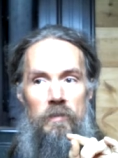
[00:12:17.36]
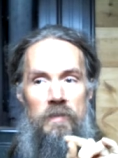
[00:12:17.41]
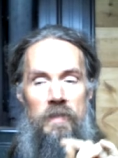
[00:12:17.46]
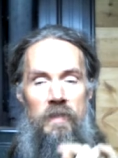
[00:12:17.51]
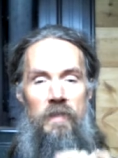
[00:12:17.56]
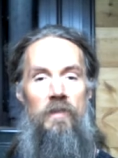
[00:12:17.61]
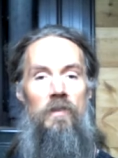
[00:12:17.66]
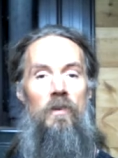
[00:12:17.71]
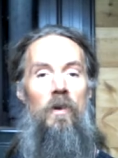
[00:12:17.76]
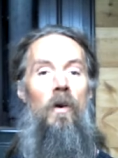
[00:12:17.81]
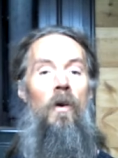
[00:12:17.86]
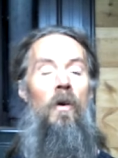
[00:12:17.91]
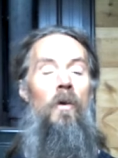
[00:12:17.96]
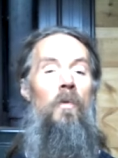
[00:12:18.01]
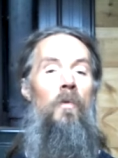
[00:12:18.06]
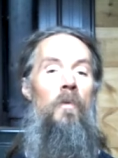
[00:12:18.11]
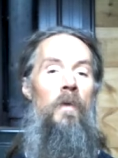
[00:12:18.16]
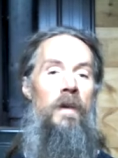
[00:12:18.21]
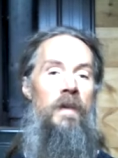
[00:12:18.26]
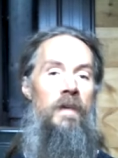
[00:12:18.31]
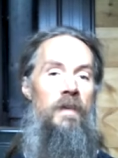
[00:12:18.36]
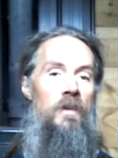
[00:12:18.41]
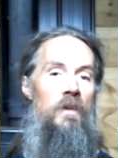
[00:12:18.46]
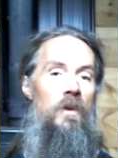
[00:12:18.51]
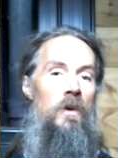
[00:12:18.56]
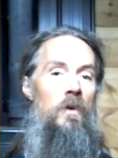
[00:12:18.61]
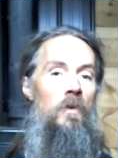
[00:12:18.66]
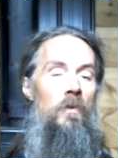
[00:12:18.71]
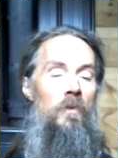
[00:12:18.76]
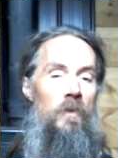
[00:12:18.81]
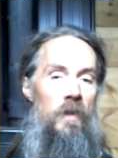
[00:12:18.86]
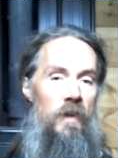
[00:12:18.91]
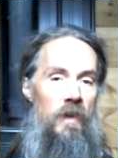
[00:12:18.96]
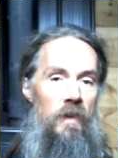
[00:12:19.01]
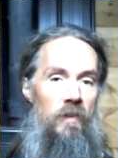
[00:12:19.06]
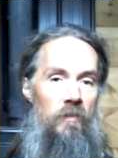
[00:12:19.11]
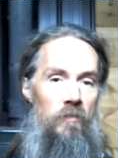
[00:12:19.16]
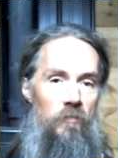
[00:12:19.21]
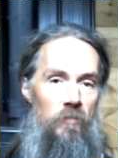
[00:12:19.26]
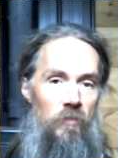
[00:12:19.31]
didn't already know
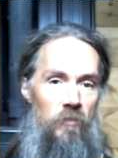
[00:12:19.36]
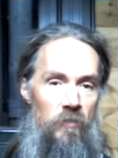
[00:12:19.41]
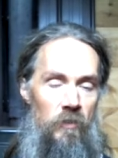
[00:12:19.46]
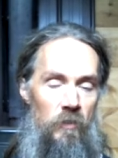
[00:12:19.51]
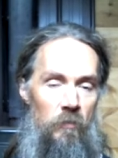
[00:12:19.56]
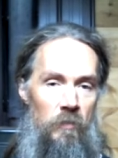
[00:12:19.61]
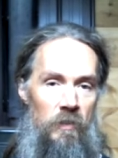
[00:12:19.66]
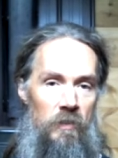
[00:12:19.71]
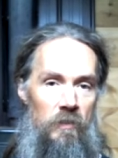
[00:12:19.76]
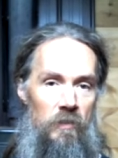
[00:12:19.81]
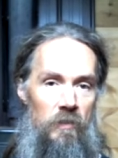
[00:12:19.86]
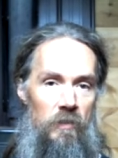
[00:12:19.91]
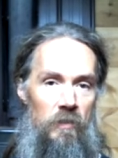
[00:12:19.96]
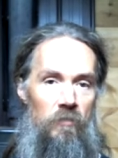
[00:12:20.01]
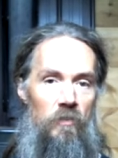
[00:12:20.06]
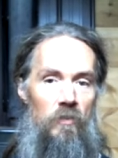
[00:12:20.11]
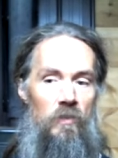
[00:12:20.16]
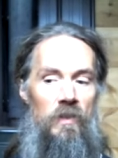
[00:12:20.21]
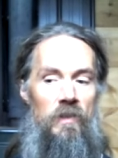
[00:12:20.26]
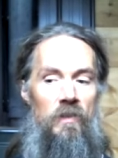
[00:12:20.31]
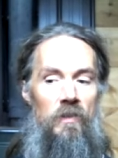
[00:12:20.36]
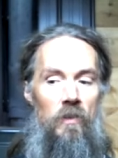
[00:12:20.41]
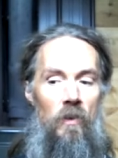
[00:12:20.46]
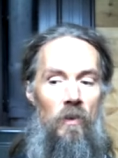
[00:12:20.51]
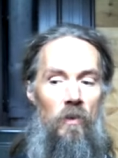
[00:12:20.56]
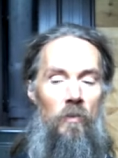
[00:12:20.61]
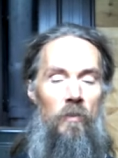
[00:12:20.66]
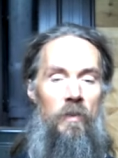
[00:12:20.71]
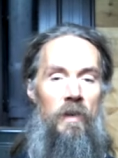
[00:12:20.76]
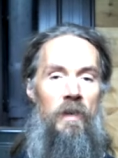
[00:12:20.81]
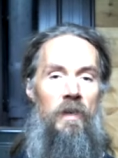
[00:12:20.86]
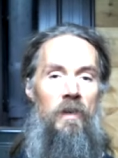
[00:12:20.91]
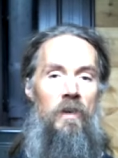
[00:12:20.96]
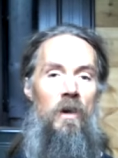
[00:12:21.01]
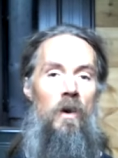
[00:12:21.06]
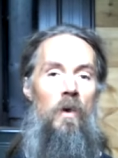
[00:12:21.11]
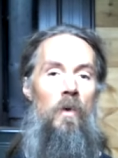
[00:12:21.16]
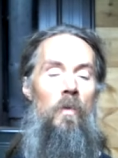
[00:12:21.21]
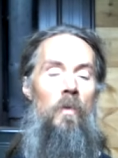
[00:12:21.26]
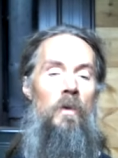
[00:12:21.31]
that fulfillment, if you didn't already
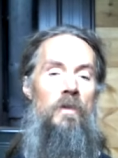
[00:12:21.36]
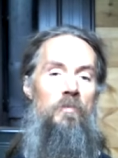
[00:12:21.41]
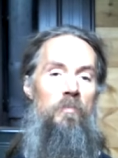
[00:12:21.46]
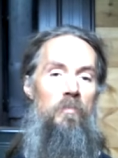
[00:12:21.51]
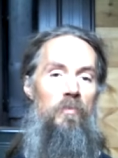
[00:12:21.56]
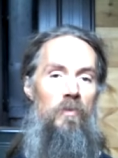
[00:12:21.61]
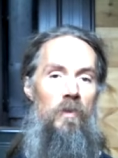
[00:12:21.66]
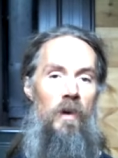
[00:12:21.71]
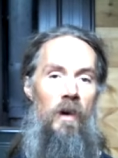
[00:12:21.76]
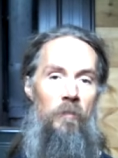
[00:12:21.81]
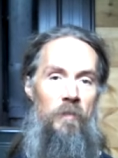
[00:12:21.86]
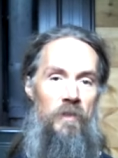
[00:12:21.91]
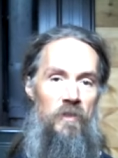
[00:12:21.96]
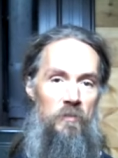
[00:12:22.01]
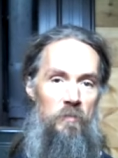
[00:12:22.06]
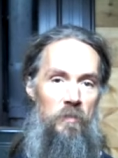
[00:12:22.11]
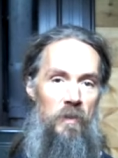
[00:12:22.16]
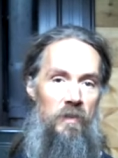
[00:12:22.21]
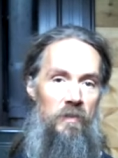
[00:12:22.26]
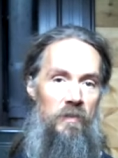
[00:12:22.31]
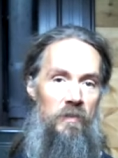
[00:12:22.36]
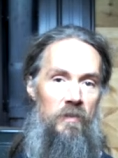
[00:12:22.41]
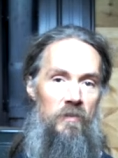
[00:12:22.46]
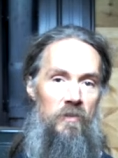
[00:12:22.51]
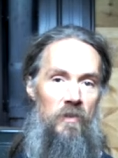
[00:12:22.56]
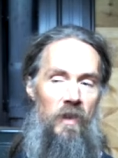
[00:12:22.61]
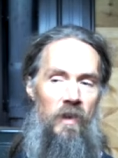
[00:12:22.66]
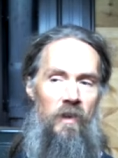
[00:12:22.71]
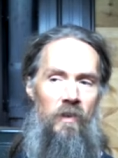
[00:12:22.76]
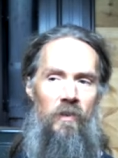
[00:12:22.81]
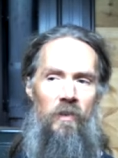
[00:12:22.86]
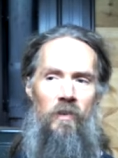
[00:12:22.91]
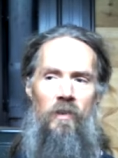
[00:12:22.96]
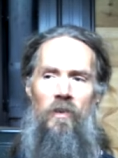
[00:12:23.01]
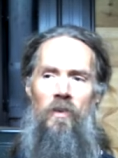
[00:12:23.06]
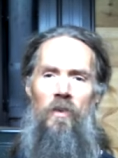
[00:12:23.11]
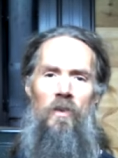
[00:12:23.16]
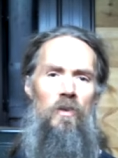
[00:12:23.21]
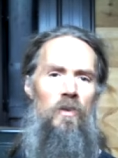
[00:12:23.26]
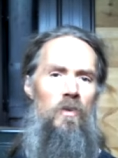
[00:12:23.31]
know what's promised by the desire,
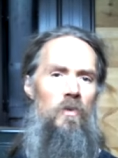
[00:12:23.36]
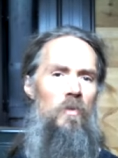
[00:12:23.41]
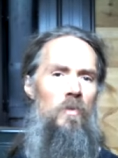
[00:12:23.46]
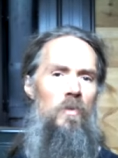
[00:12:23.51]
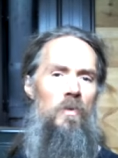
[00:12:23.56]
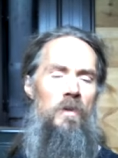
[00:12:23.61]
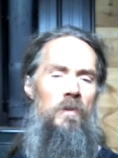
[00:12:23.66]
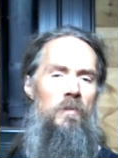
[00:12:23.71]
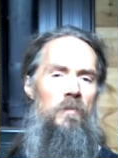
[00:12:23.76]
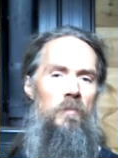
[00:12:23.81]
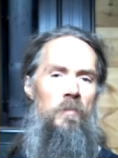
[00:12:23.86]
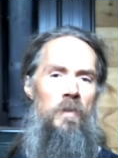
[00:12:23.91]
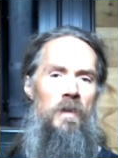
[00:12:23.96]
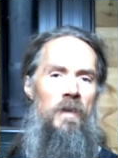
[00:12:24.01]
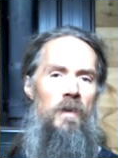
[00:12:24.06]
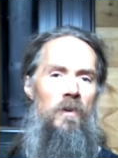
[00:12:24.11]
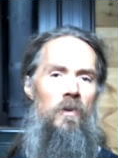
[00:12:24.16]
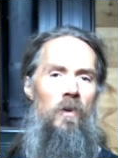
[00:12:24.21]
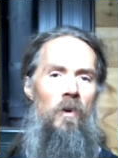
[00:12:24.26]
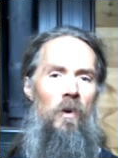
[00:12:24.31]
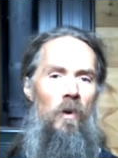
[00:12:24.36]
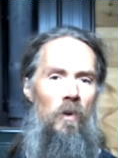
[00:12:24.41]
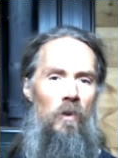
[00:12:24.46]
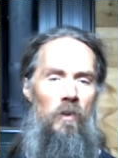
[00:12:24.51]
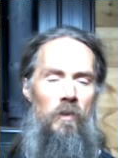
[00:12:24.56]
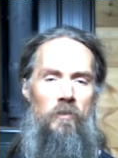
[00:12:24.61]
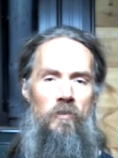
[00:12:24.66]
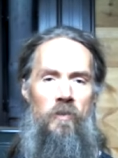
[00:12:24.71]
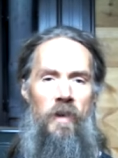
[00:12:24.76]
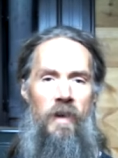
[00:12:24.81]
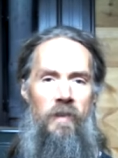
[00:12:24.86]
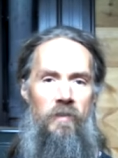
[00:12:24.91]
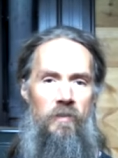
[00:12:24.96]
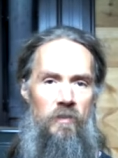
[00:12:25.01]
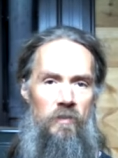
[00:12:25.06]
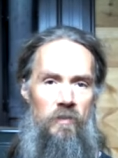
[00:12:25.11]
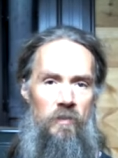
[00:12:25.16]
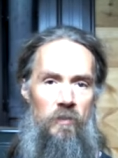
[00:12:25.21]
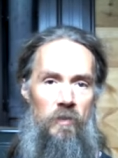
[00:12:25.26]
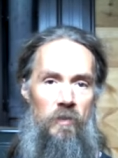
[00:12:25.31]
you wouldn't be at all
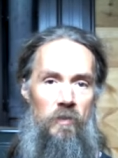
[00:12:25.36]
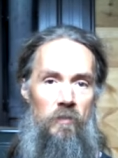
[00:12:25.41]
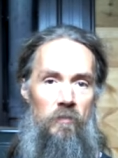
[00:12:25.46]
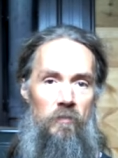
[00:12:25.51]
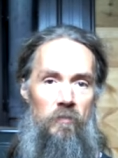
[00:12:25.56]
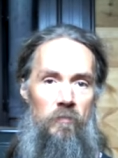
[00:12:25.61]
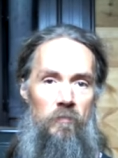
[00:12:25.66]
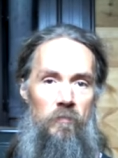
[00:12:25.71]
attracted to it